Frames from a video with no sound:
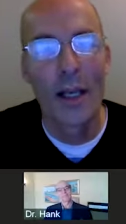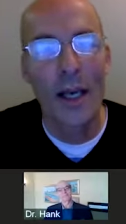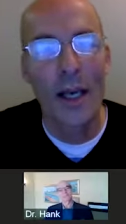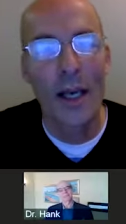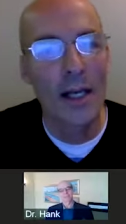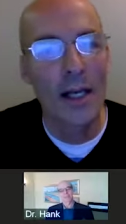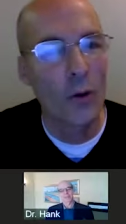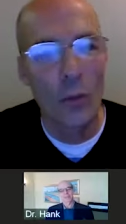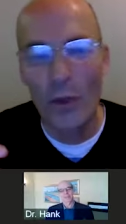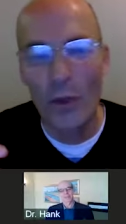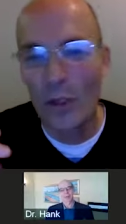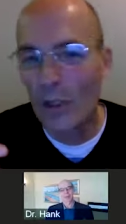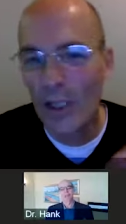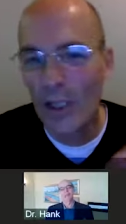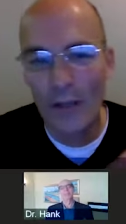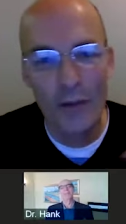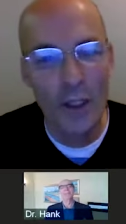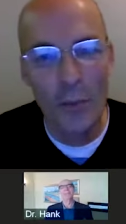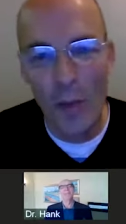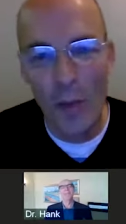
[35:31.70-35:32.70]
And I don't want to
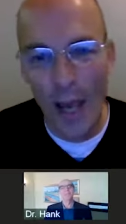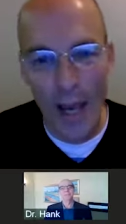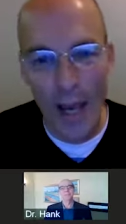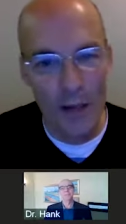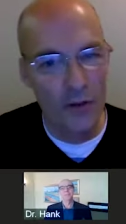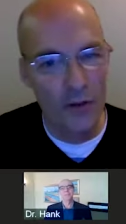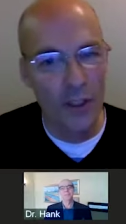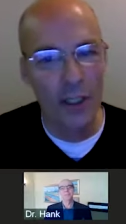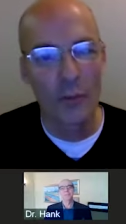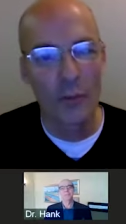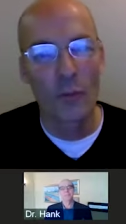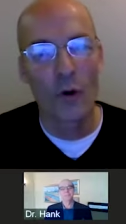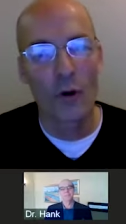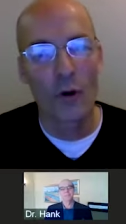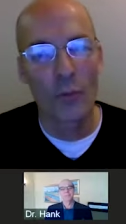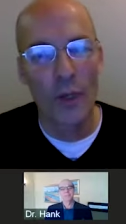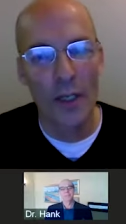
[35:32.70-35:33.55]
live in the past anymore,